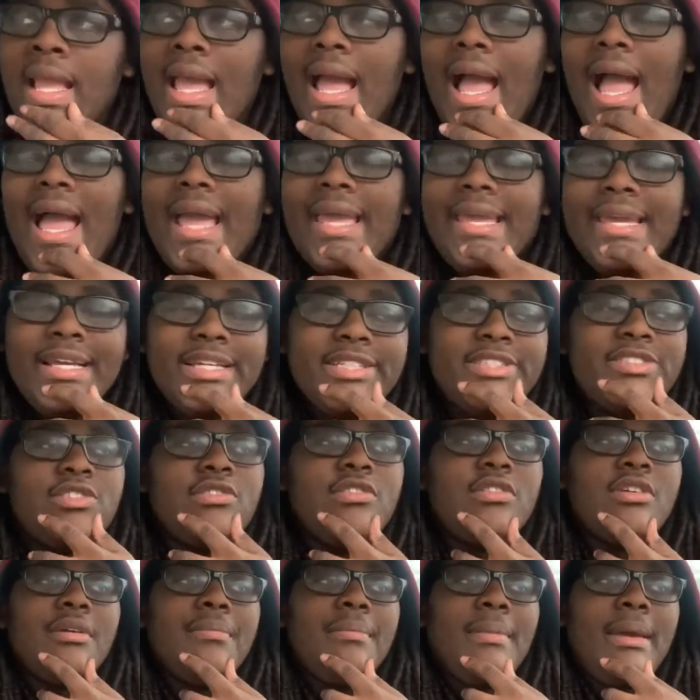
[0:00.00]
I guess
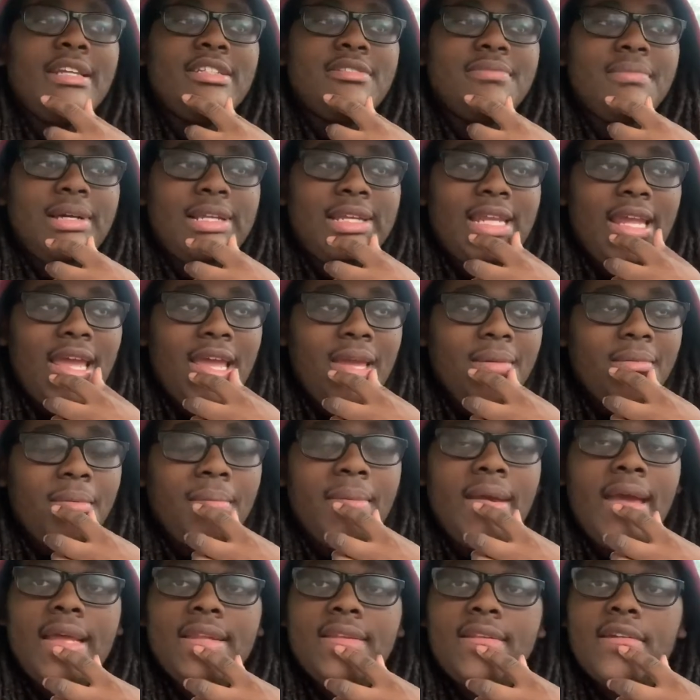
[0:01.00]
talking back to my name, I'm
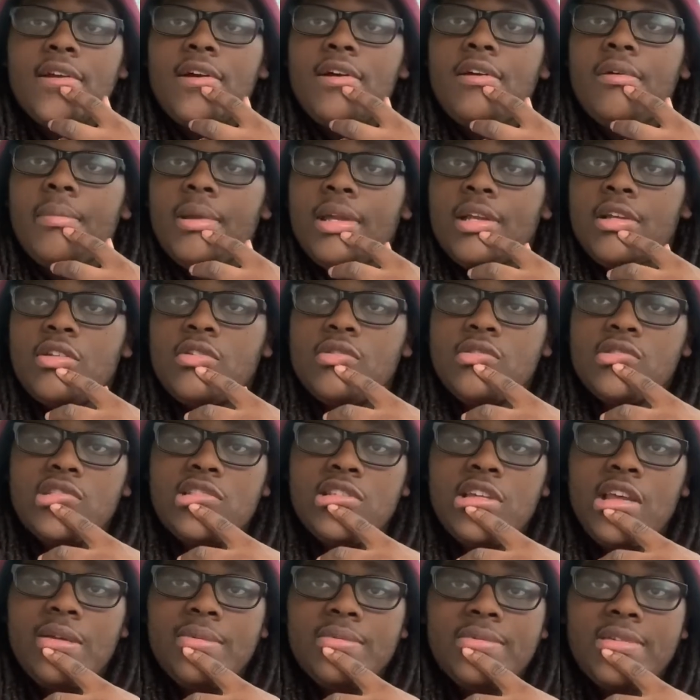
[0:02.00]
going to have to go and make a new
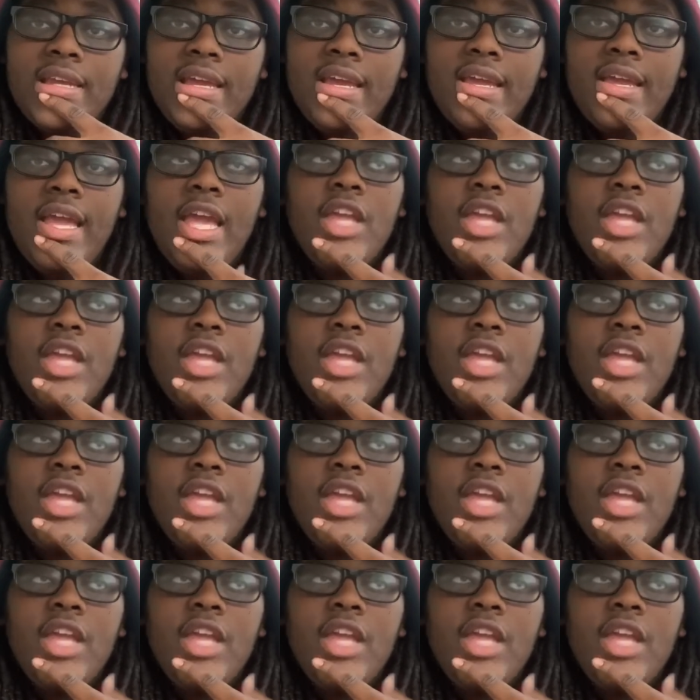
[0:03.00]
Snapchat.